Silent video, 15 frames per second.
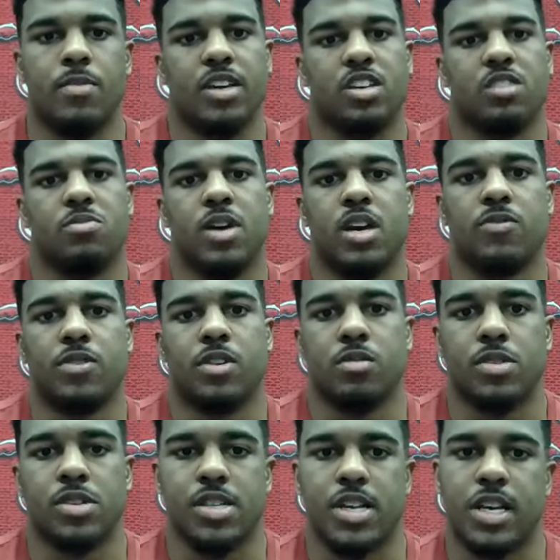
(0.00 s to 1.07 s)
make you pay for your
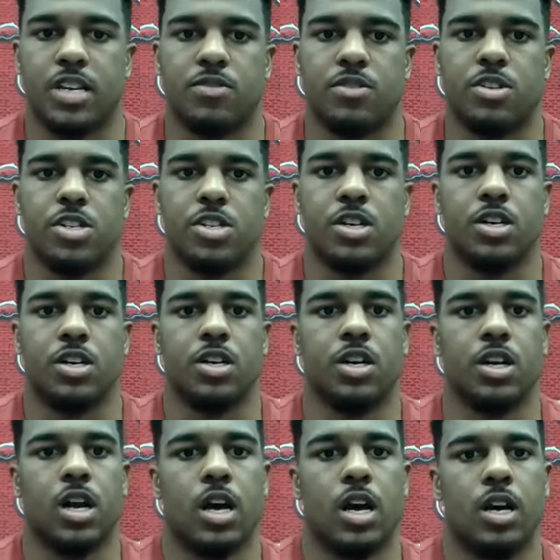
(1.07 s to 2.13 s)
mistakes for
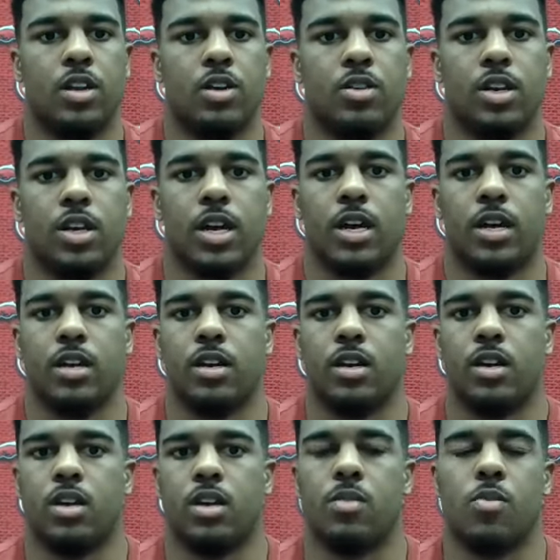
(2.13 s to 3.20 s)
sure. I know they got
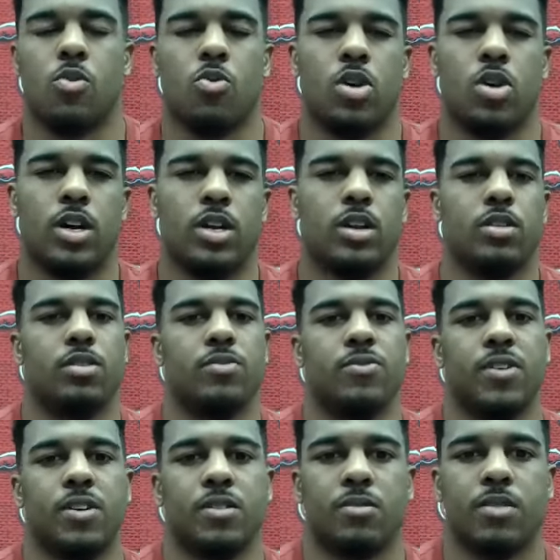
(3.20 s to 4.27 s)
my number one on the
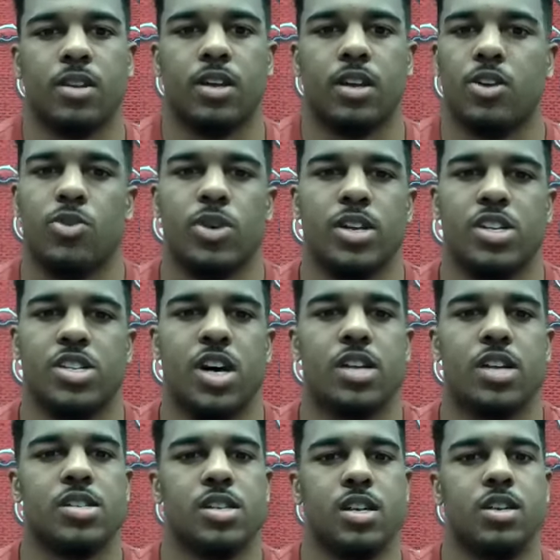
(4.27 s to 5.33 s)
film, Quinn
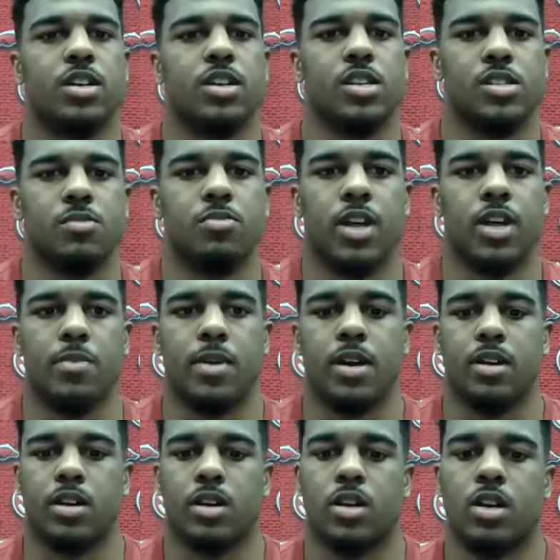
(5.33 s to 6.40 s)
Johnson. He's the
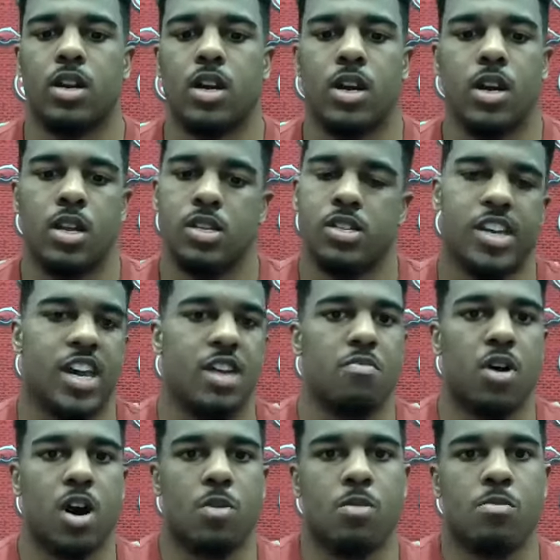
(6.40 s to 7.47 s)
playmaker. Tay
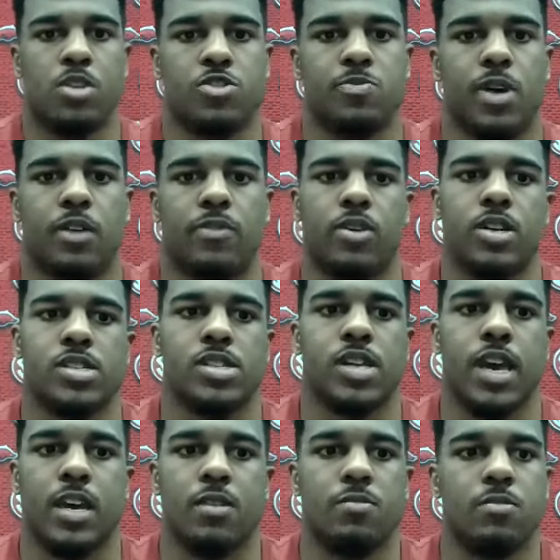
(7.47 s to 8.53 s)
Barber, much respect for his
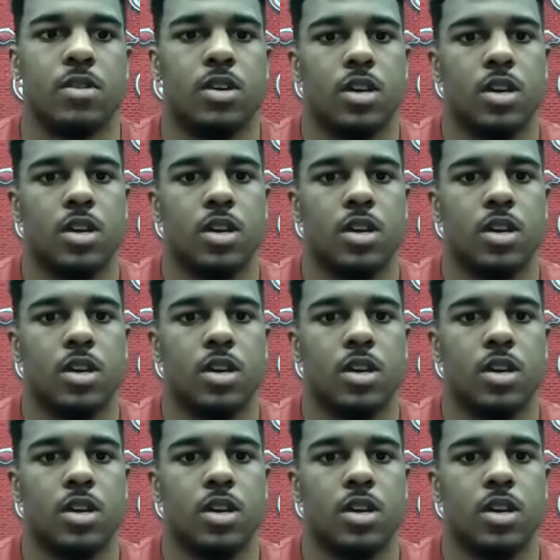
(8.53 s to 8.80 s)
game.